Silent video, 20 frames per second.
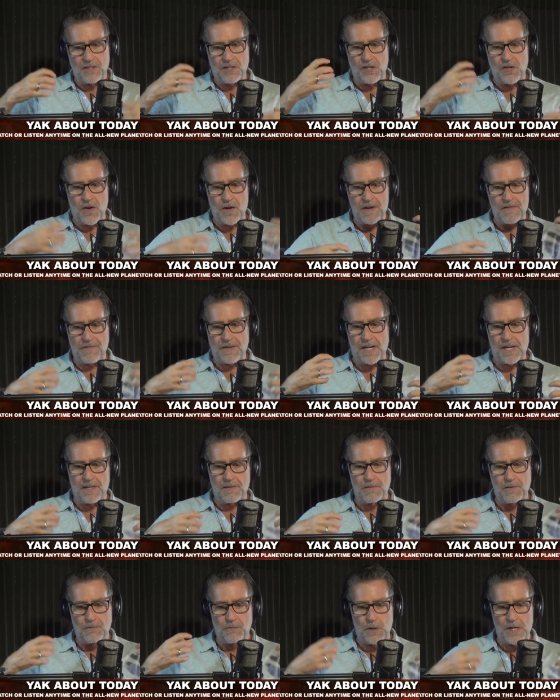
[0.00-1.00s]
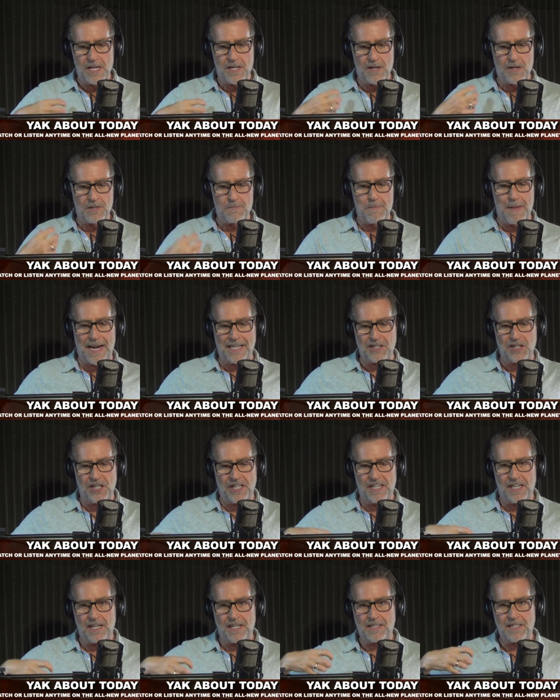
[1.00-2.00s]
sort of one of those
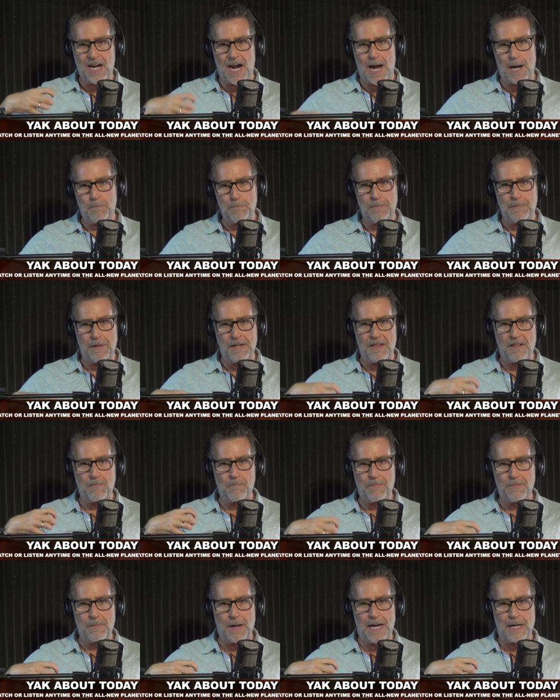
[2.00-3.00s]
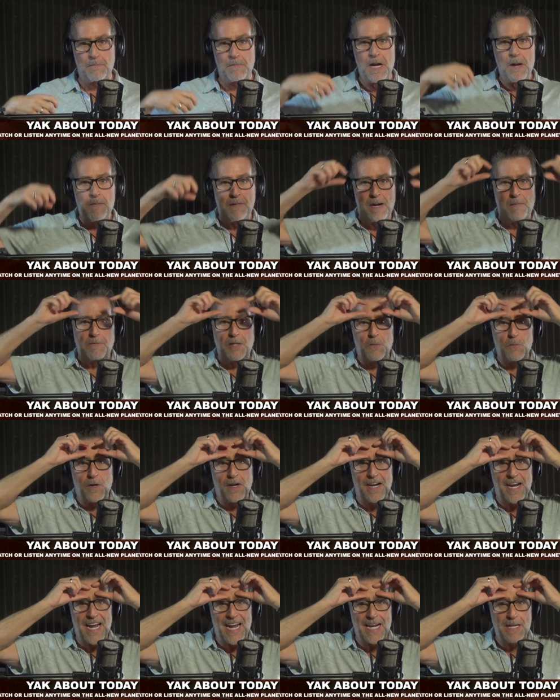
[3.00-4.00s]
matching top and bottom, but I'm going to
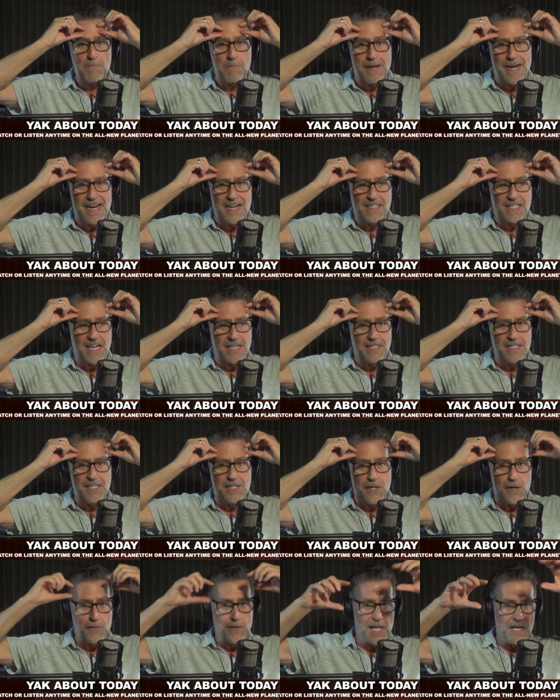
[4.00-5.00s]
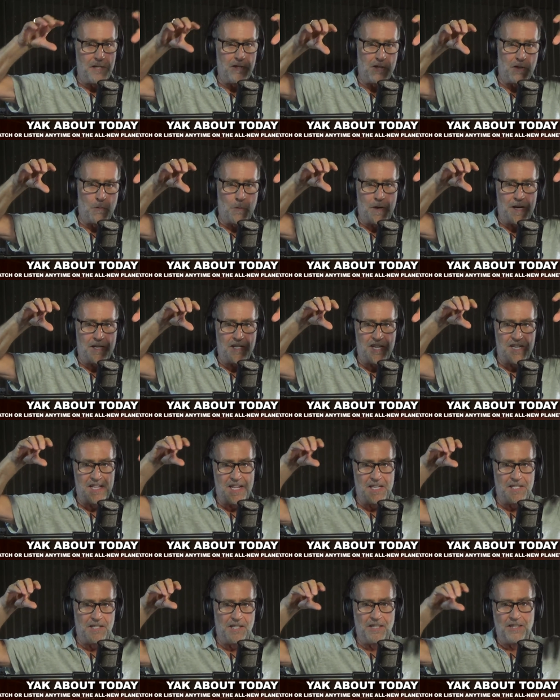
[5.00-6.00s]
wear a headband like, you know, they used to wear to
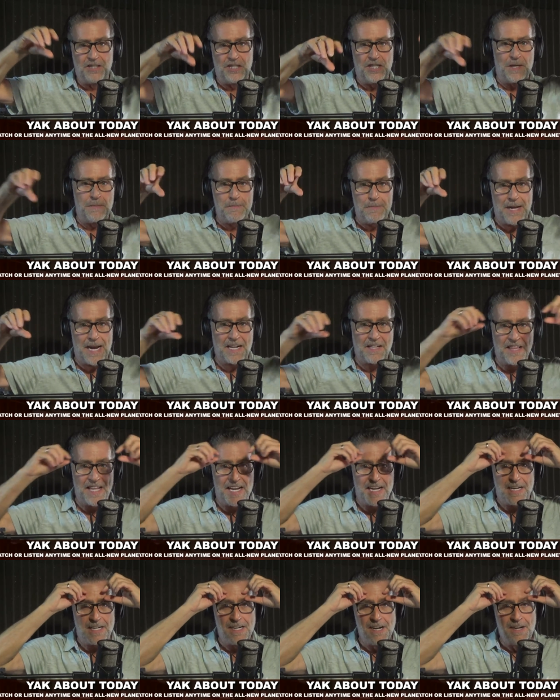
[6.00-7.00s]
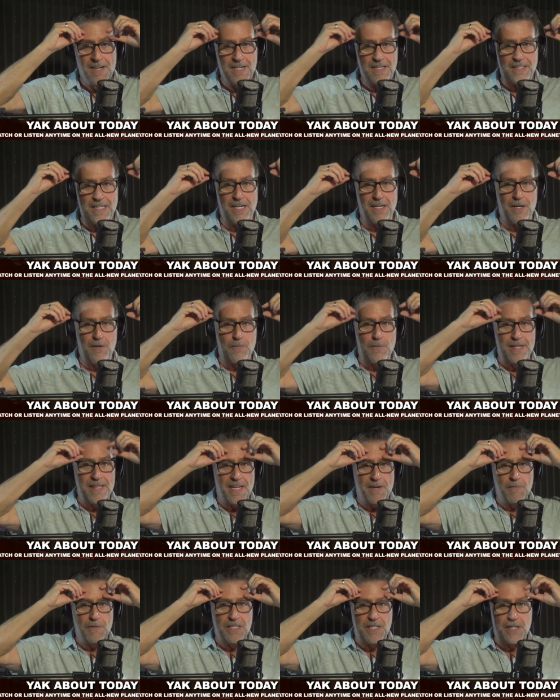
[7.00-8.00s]
the gym back then, you know, when
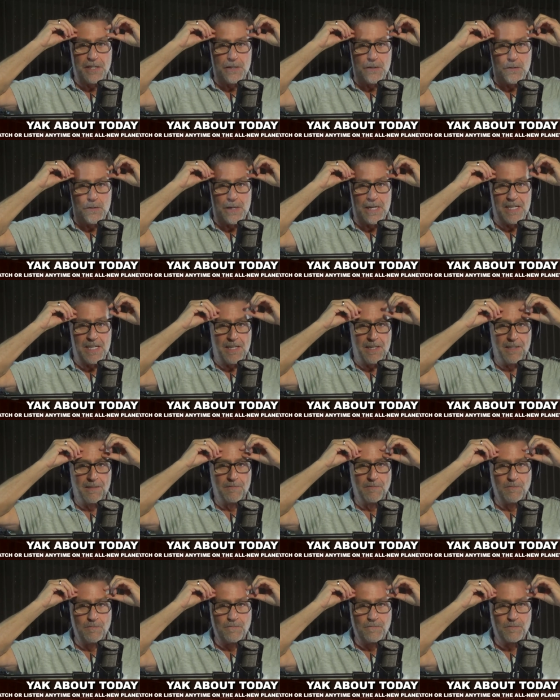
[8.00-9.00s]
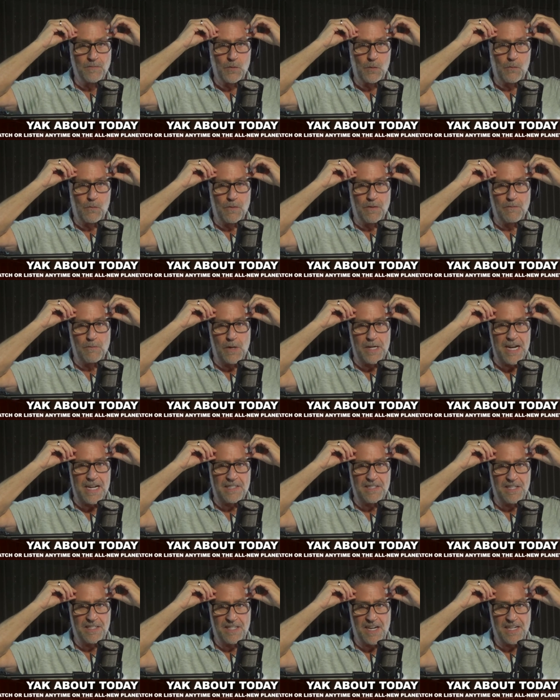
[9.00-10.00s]
they would do, what
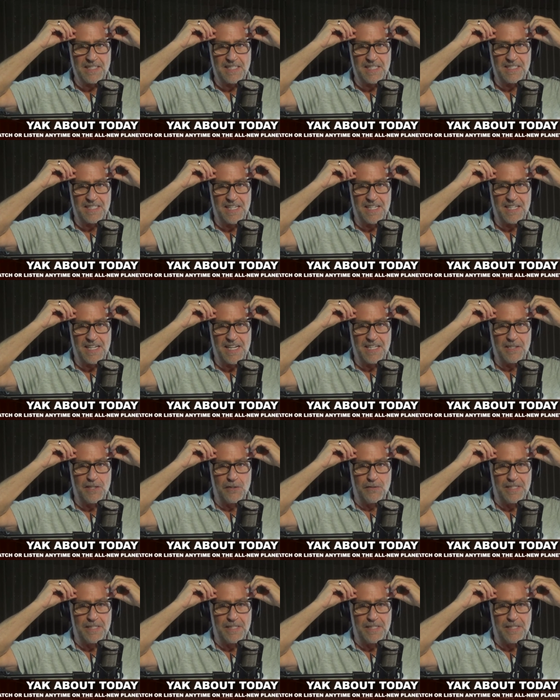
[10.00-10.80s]
exercises did they do?